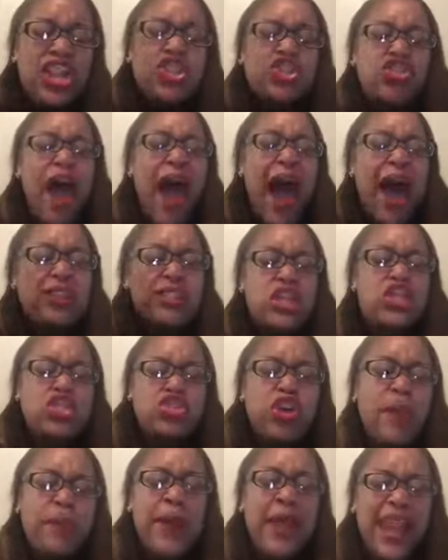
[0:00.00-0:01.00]
Trials and
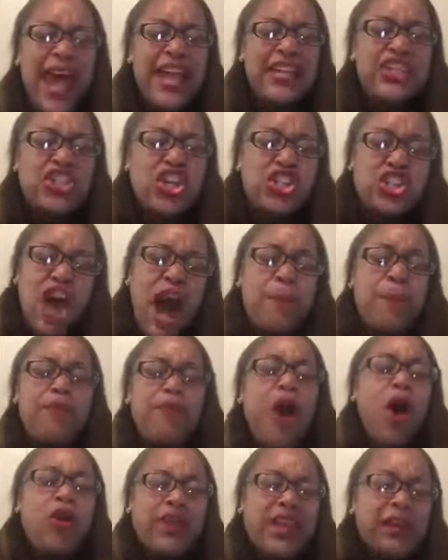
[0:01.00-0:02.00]
tribulations are
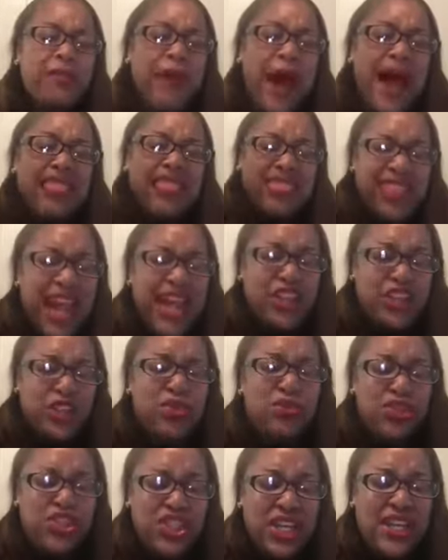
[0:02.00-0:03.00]
broken by thank
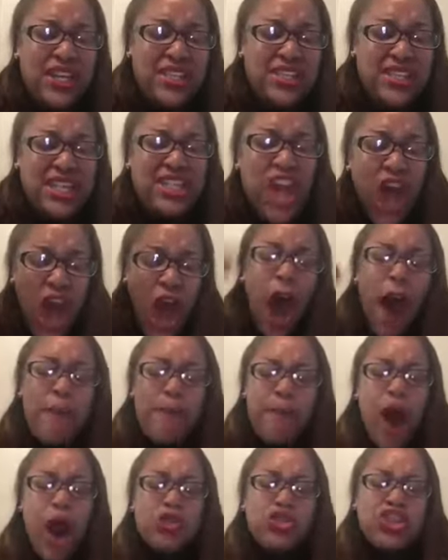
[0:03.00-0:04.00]
you, Jesus.
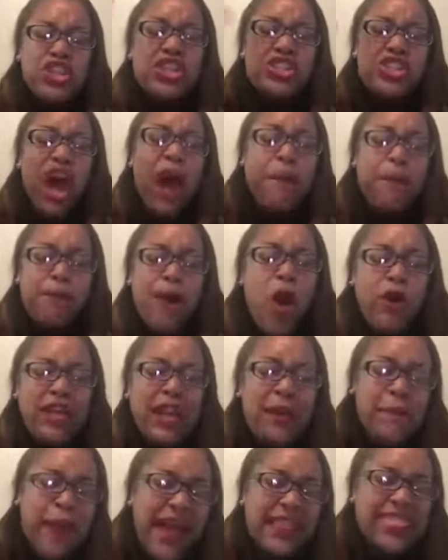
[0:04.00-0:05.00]
Emotions are
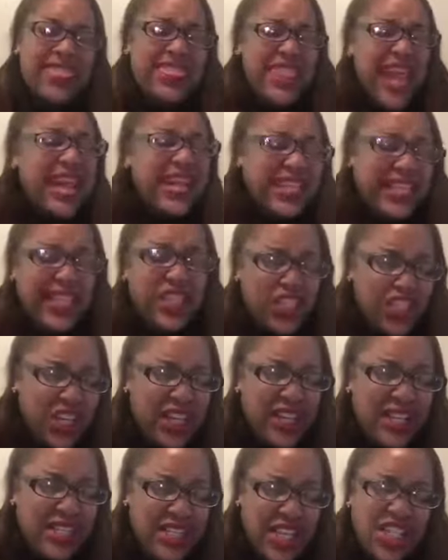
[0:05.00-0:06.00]
broken by thanking
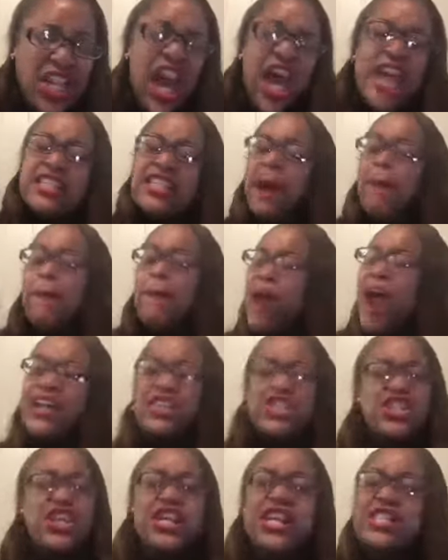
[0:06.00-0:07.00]
Jesus.
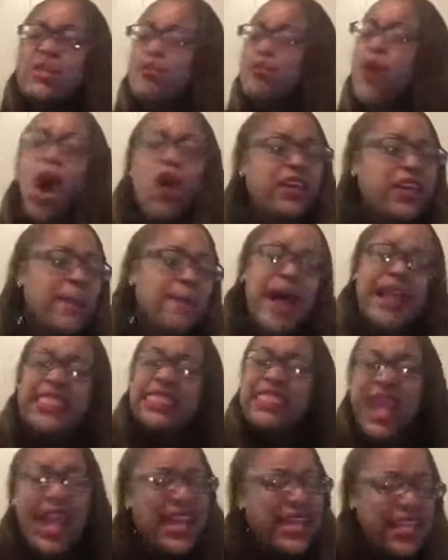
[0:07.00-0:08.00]
Depression is broken by
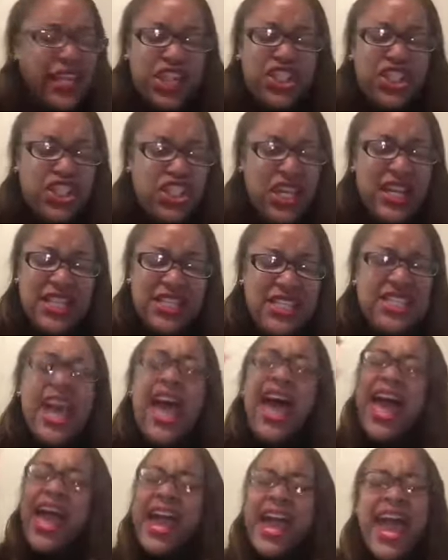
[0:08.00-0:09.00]
thanking Jesus.
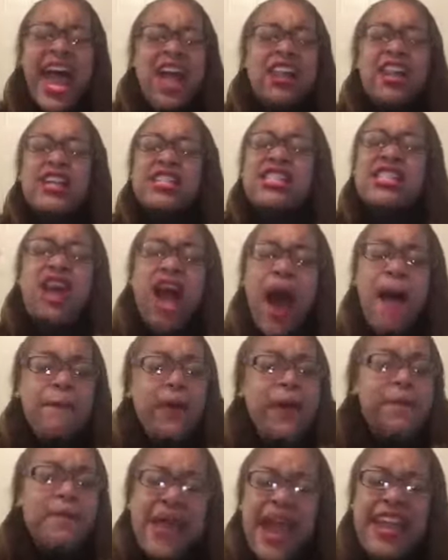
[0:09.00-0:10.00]
Healings come
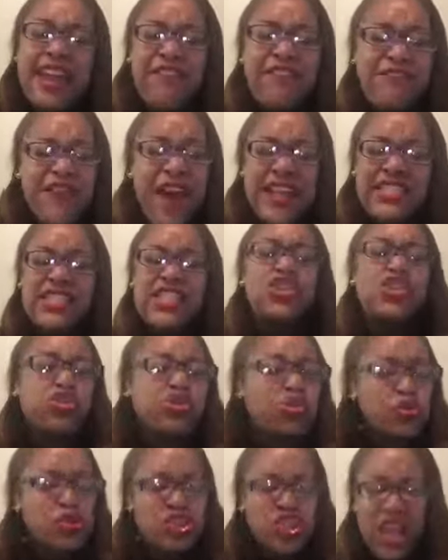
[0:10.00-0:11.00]
and manifest
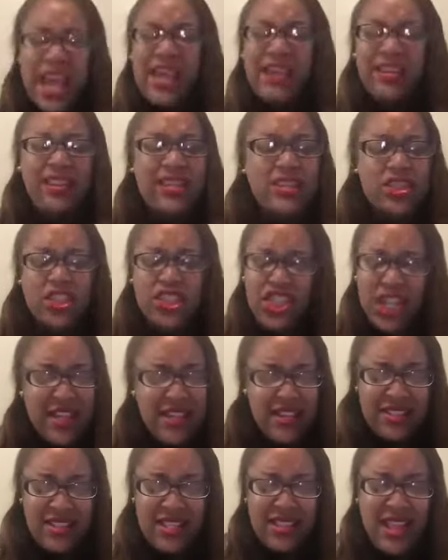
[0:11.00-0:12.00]
through thanking
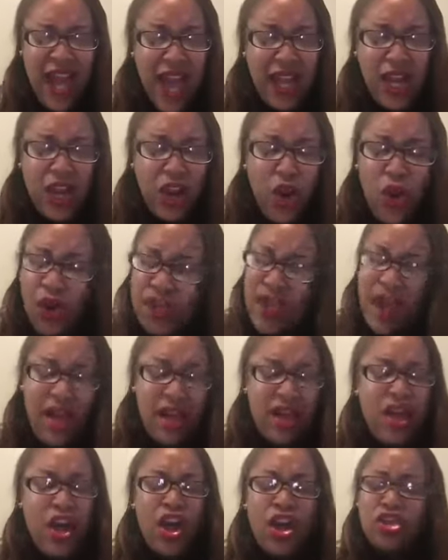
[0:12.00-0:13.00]
Jesus. Hallelujah.
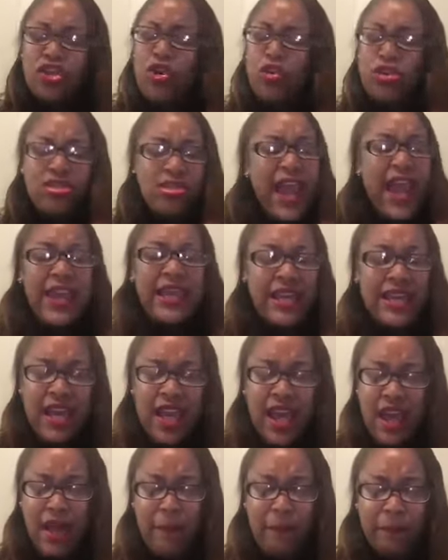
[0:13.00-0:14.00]
Through thanking
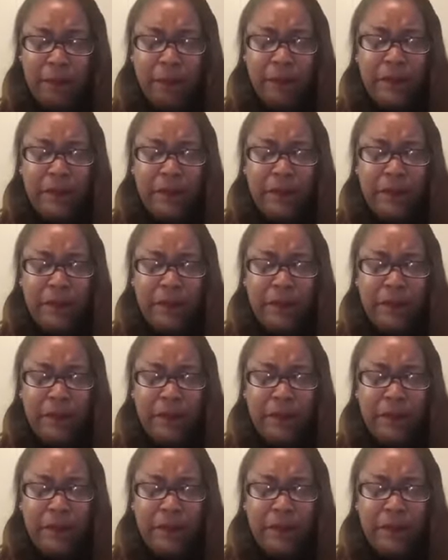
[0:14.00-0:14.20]
him.